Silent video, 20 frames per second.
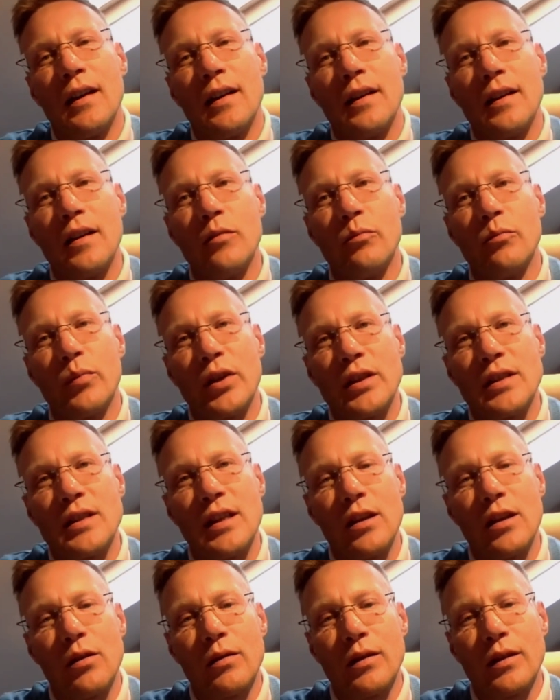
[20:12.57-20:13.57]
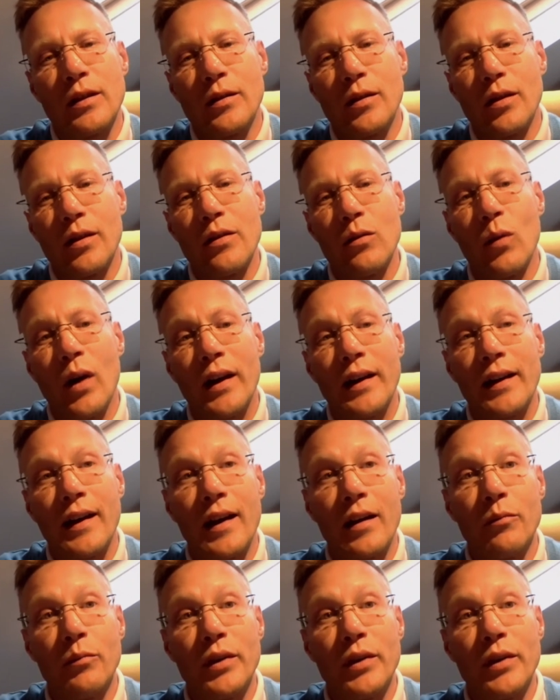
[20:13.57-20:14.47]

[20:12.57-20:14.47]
in particular on the one hand.